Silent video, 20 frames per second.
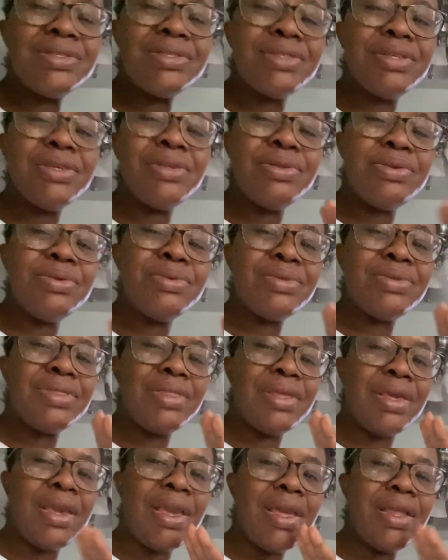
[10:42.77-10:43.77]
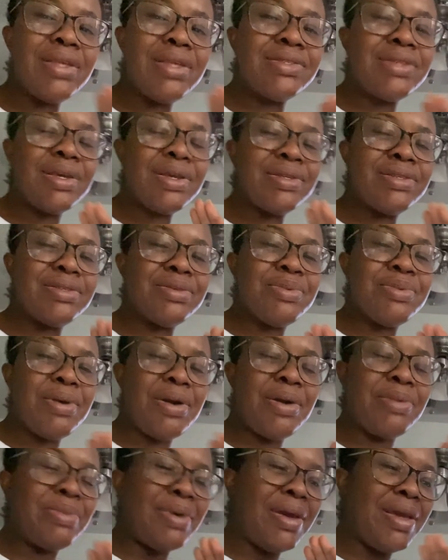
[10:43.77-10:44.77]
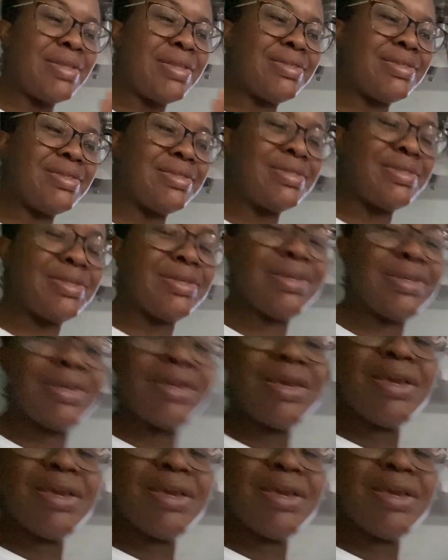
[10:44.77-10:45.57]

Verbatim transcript: Cece new thing. Anytime she walk my titty,